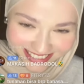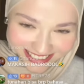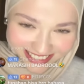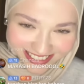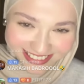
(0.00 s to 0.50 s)

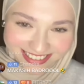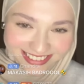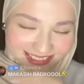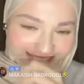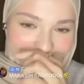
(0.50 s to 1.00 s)
So who sent me?
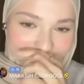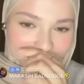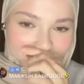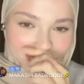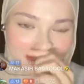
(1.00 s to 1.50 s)
Who
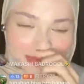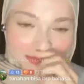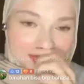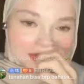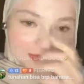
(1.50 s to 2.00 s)
sent you
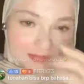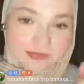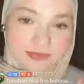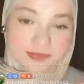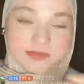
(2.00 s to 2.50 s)
TikTok
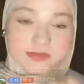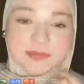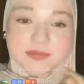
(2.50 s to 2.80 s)
universe?